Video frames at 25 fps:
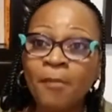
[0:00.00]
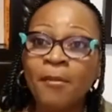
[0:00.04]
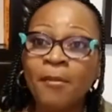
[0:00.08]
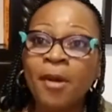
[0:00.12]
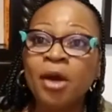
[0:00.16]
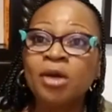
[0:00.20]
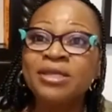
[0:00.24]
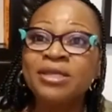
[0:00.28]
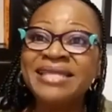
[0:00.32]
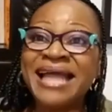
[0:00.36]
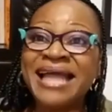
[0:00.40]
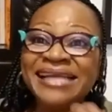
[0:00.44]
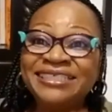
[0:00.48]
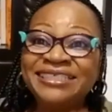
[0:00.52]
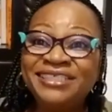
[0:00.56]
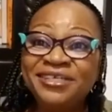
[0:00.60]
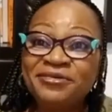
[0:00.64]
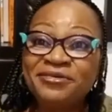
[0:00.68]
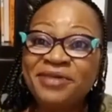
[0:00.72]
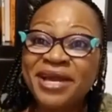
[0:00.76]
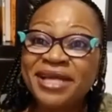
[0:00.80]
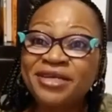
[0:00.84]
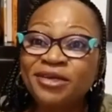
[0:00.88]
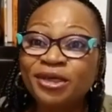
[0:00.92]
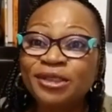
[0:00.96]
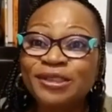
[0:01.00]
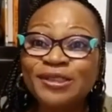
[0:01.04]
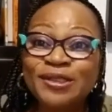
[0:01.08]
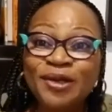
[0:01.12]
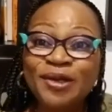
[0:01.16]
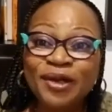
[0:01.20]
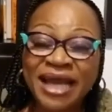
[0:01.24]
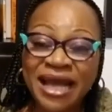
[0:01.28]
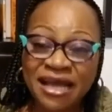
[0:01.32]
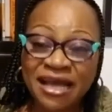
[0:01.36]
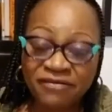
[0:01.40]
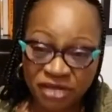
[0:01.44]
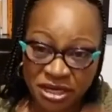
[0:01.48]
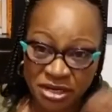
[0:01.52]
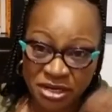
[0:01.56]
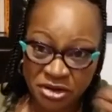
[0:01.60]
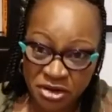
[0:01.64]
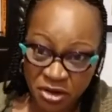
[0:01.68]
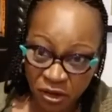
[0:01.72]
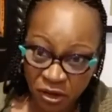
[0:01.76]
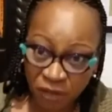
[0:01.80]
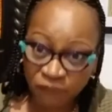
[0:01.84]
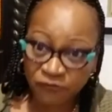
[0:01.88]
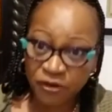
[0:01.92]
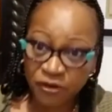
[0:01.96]
Nigeria does not have
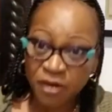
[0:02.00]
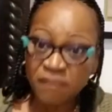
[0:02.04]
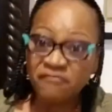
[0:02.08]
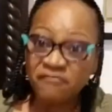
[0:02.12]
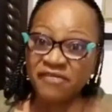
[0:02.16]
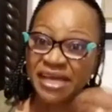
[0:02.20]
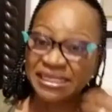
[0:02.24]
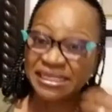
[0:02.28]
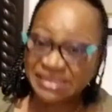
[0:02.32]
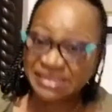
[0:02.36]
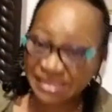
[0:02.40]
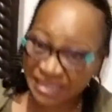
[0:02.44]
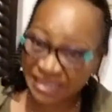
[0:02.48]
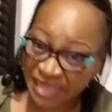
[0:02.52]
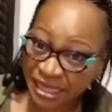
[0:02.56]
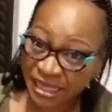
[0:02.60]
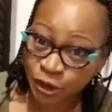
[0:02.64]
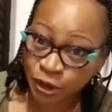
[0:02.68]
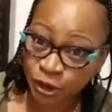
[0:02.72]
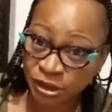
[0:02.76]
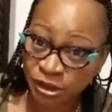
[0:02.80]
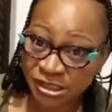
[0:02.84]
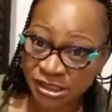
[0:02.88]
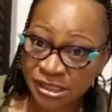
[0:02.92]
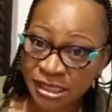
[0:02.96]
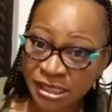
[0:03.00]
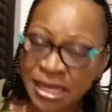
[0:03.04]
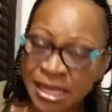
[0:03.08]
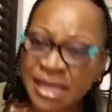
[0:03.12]
enough ventilators.